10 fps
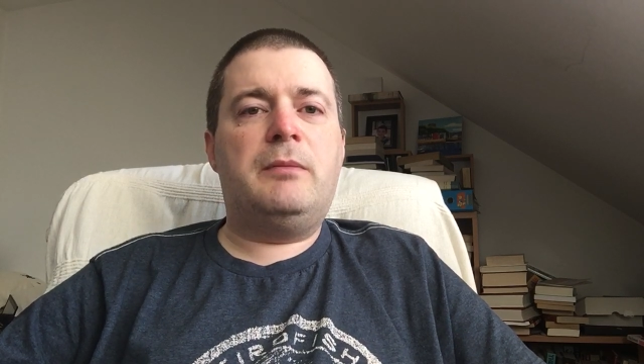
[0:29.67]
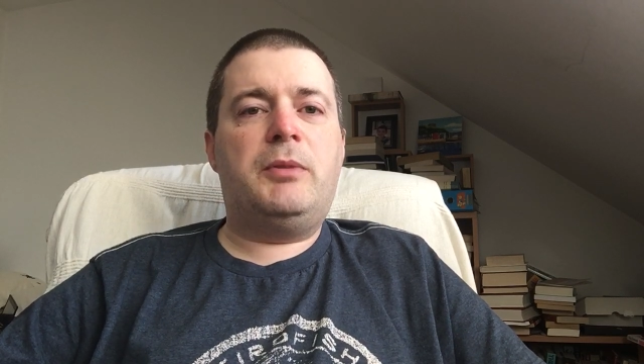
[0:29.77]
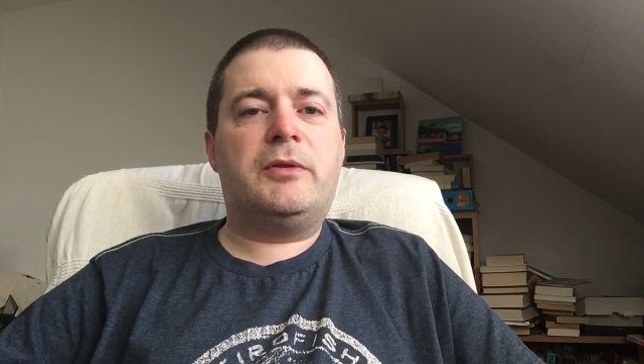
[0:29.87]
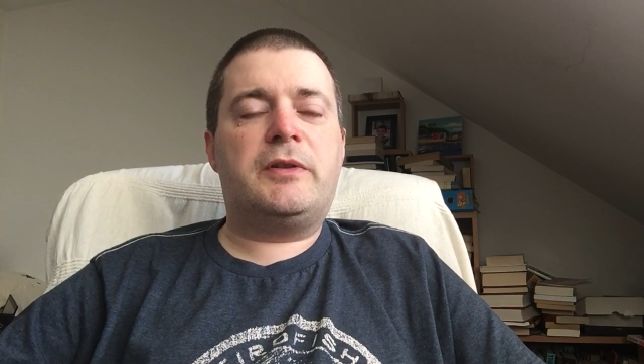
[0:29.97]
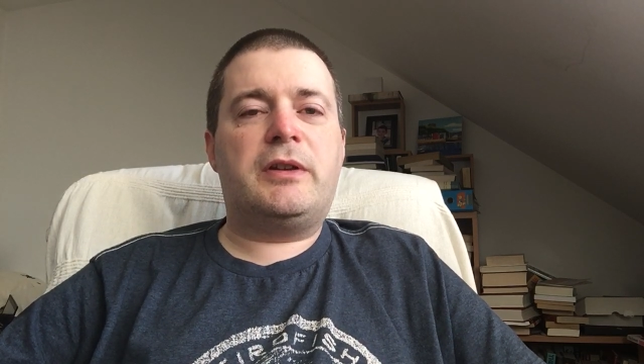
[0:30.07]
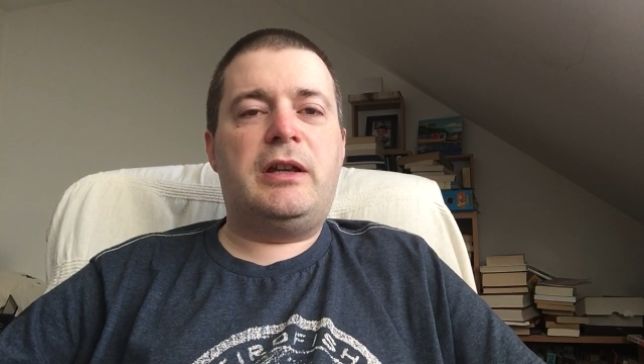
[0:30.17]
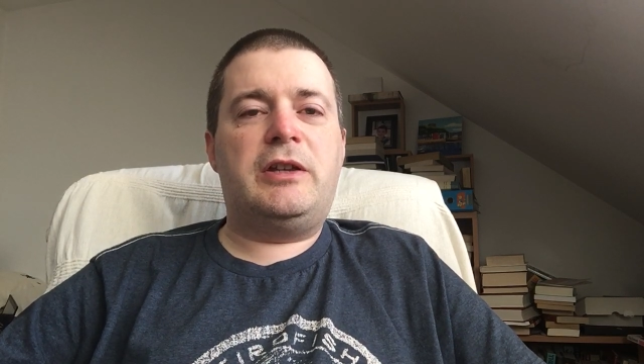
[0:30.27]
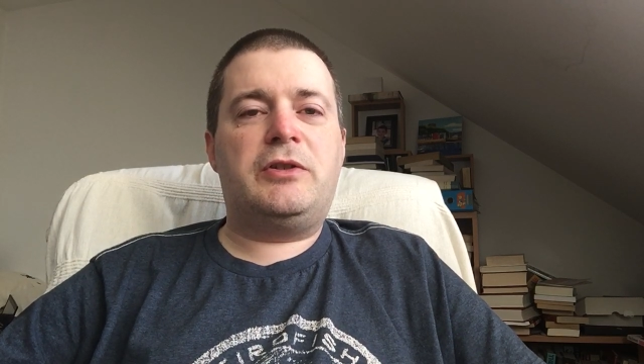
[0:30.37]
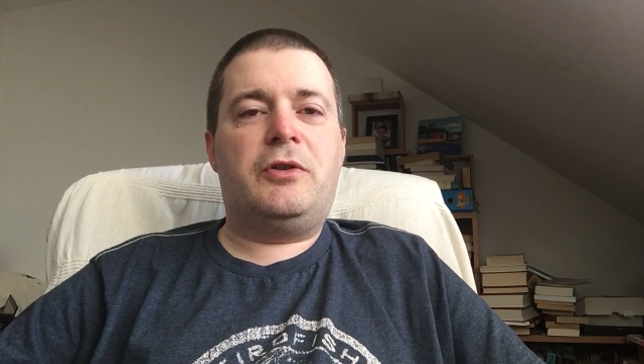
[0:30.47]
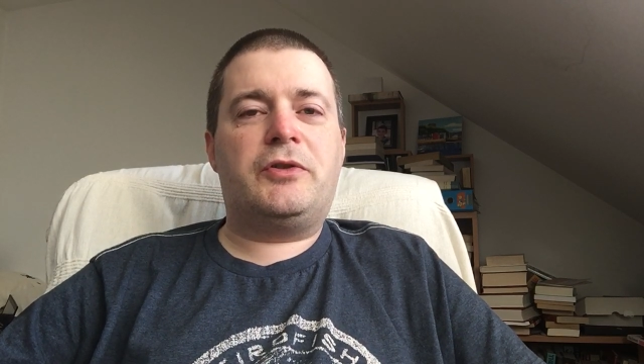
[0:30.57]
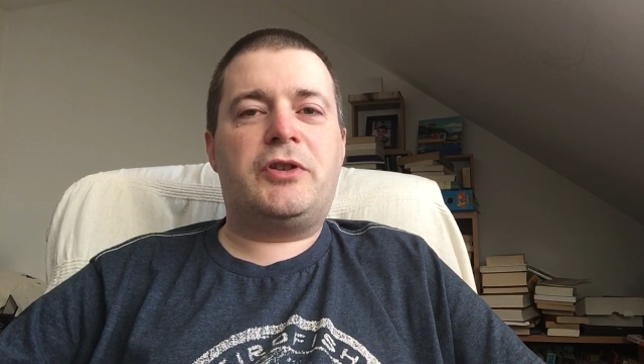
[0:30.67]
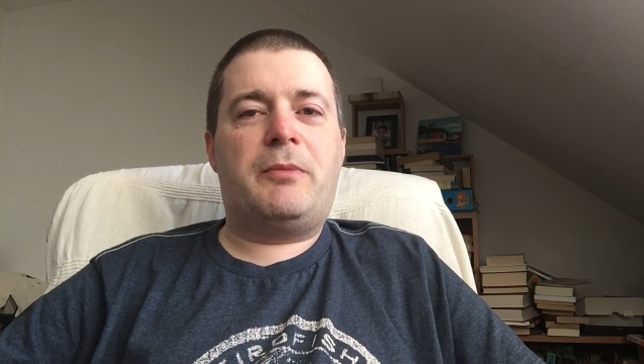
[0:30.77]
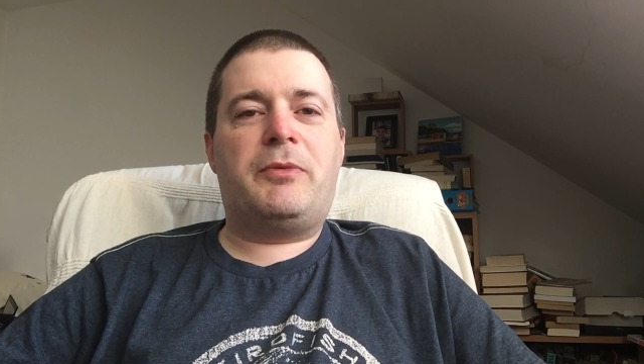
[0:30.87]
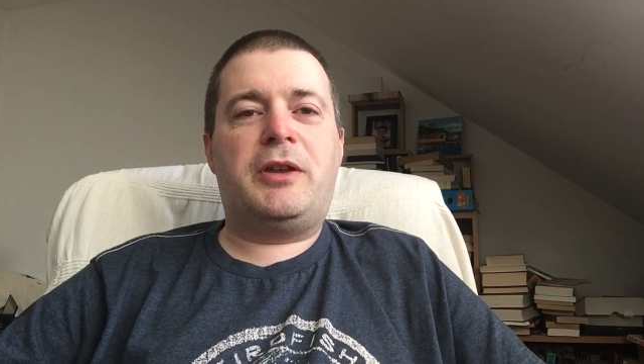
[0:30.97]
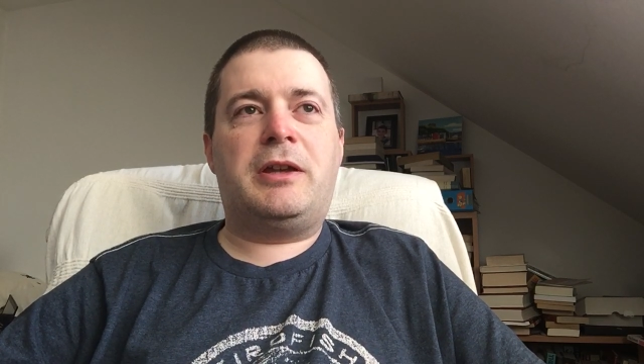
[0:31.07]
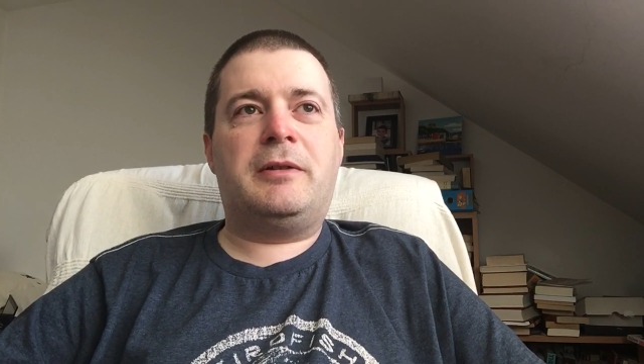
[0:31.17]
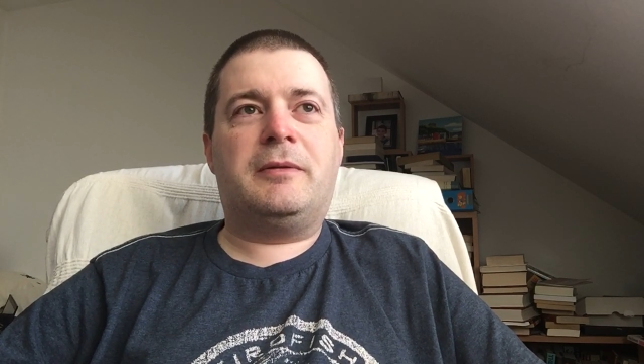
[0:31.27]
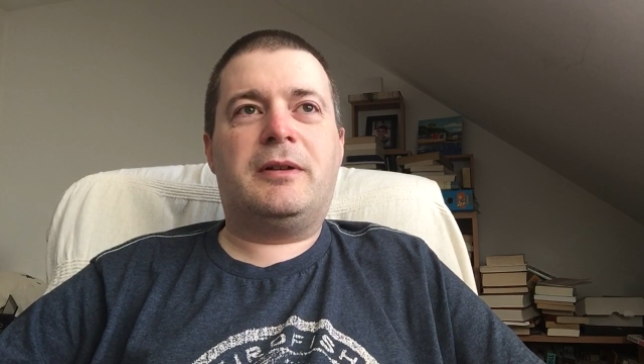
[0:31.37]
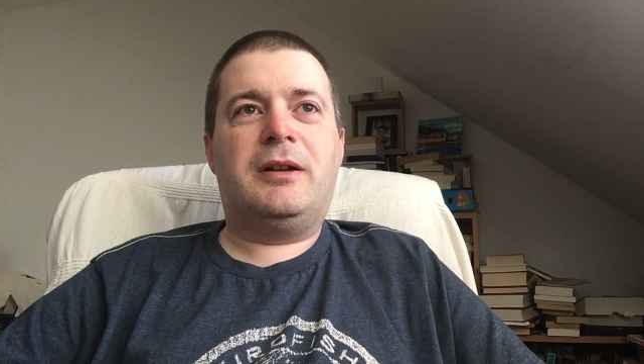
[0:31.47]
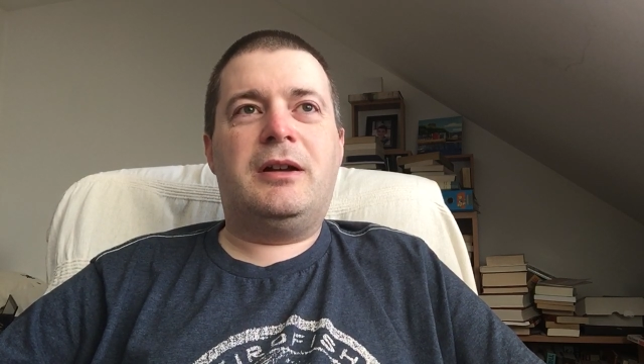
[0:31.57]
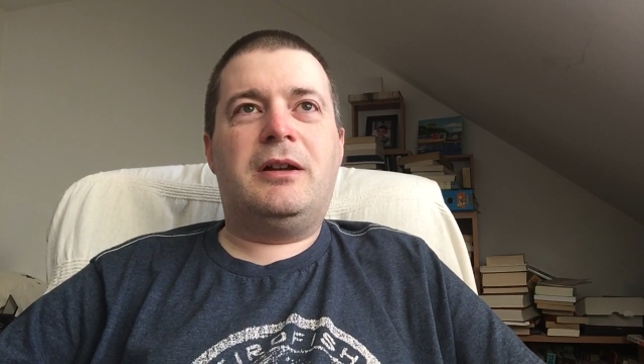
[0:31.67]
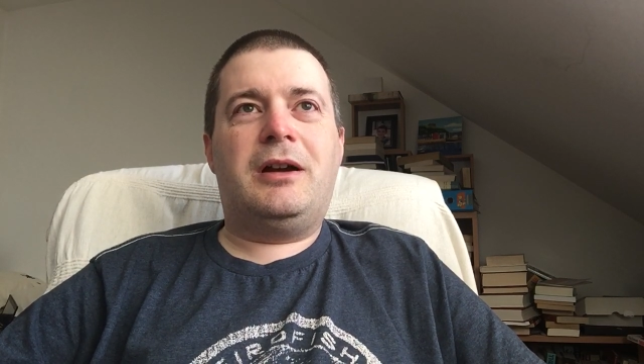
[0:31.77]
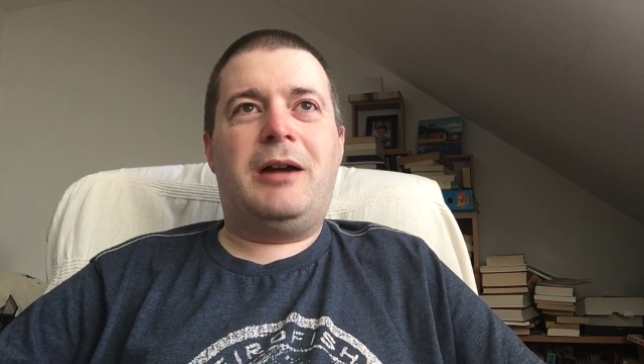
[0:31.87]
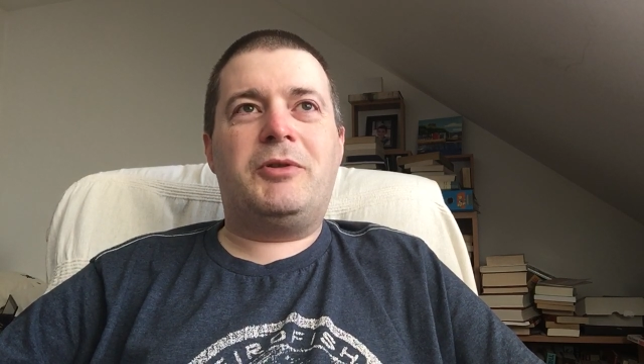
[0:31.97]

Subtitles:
But it is not something I